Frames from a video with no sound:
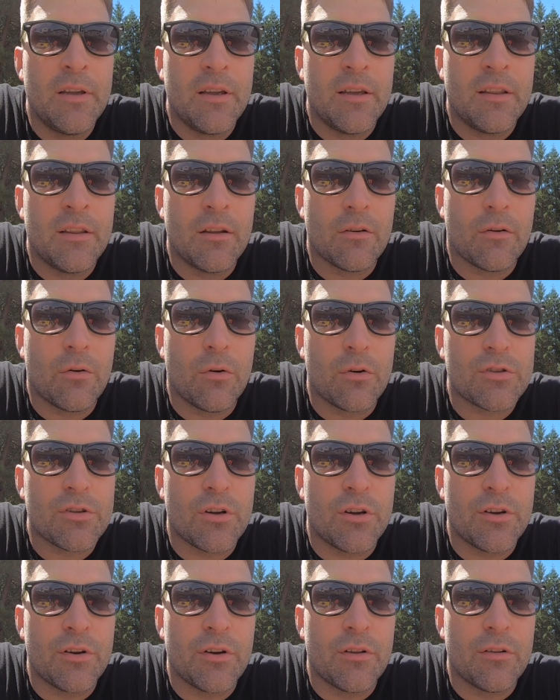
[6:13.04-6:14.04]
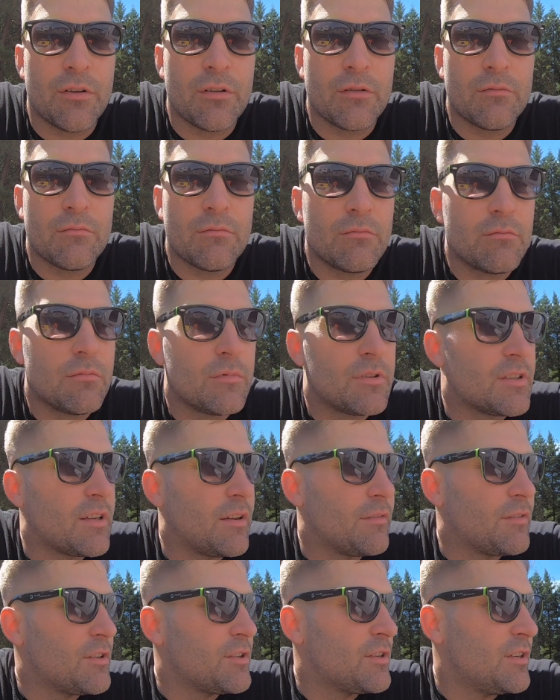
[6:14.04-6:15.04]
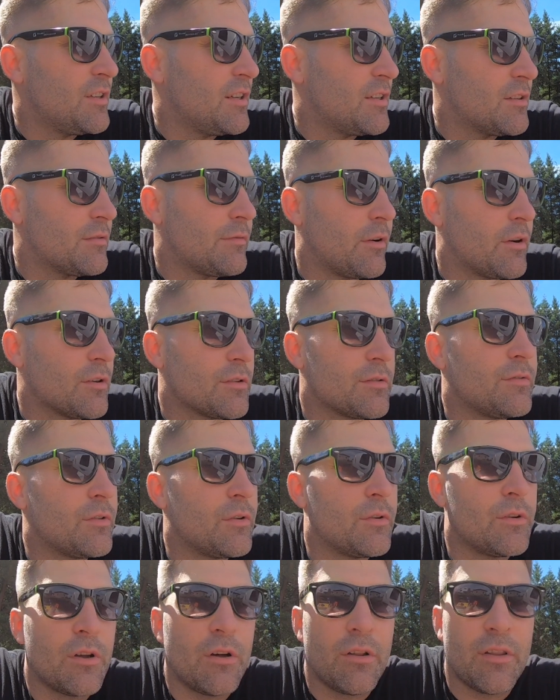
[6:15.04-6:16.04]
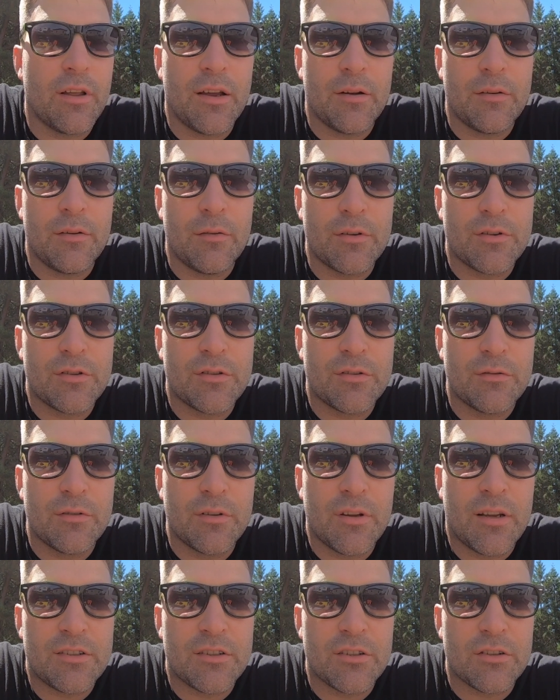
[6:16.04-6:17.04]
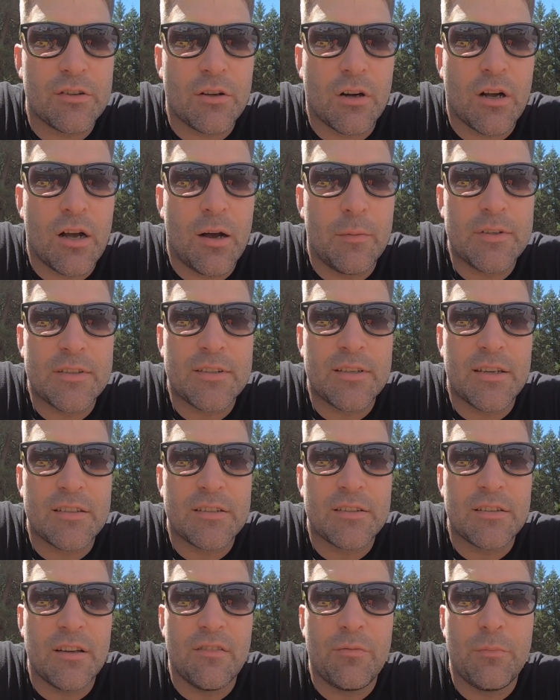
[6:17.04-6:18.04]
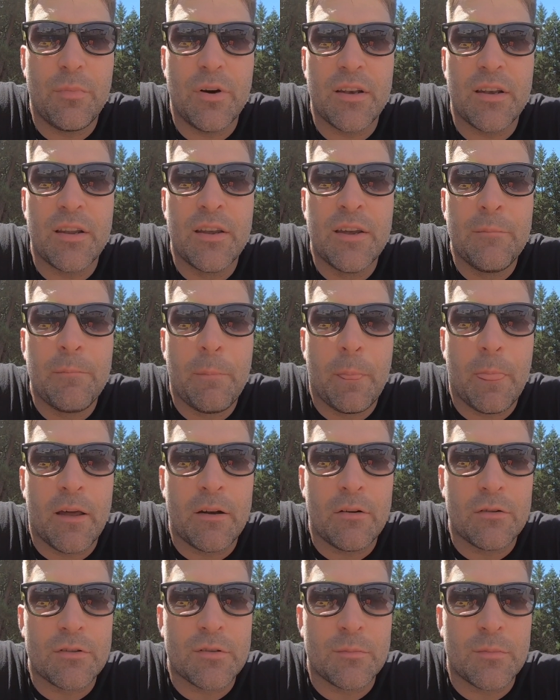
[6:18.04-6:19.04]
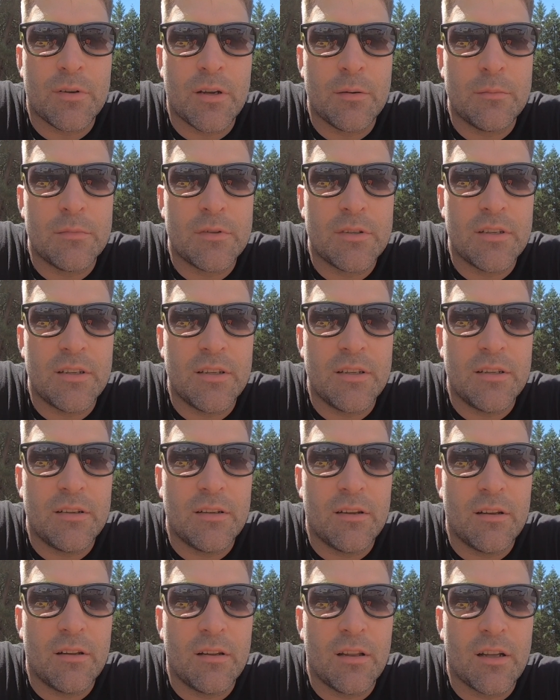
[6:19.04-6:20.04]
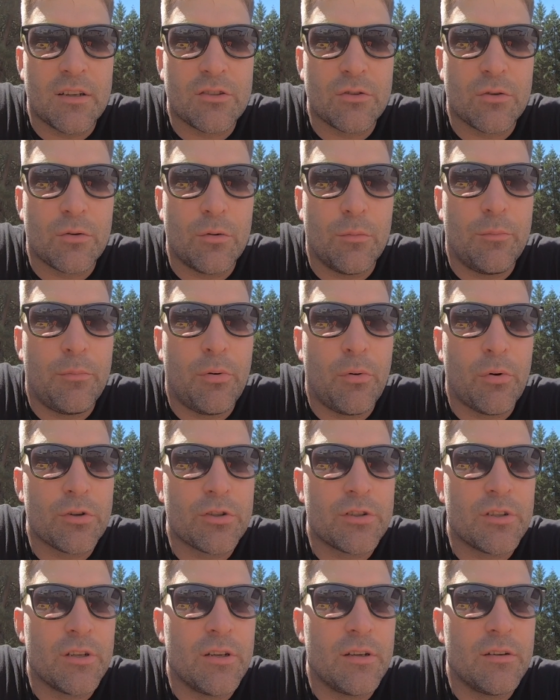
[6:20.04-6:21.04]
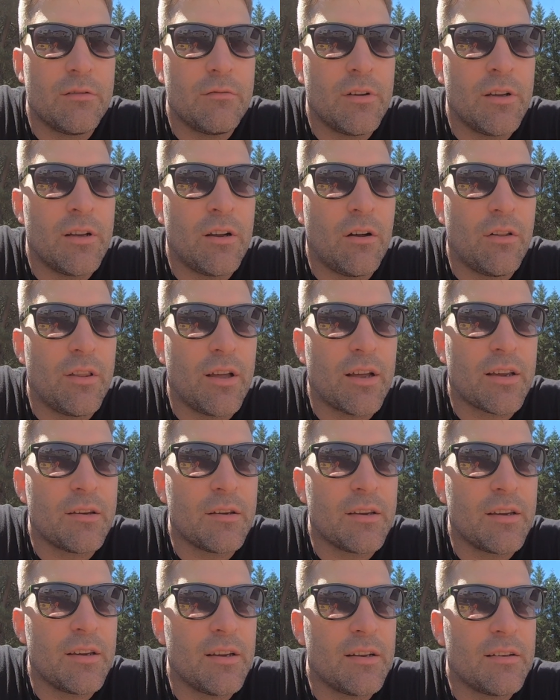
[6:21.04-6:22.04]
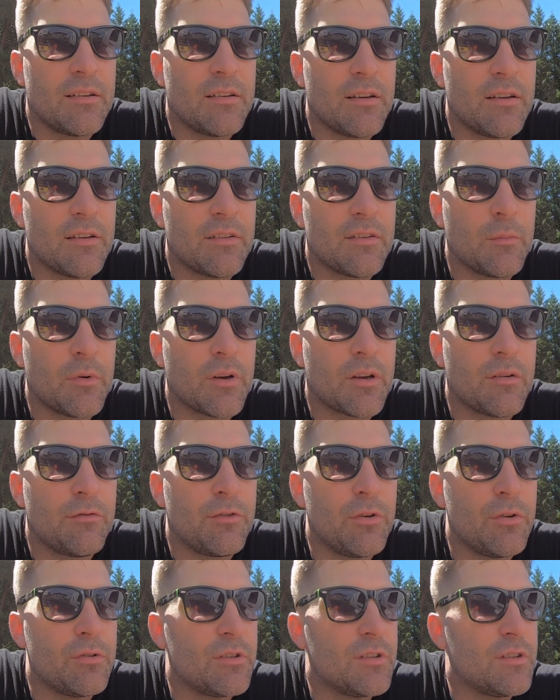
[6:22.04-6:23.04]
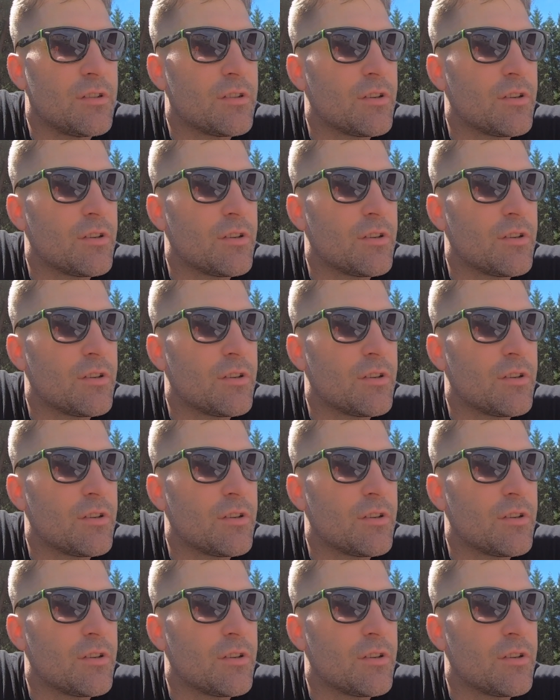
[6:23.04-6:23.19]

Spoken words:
And then of course all your other stuff that you need as far as food and all that, which that's just all common sense stuff. But I know sometimes the electrical portion and all that can get somewhat confusing.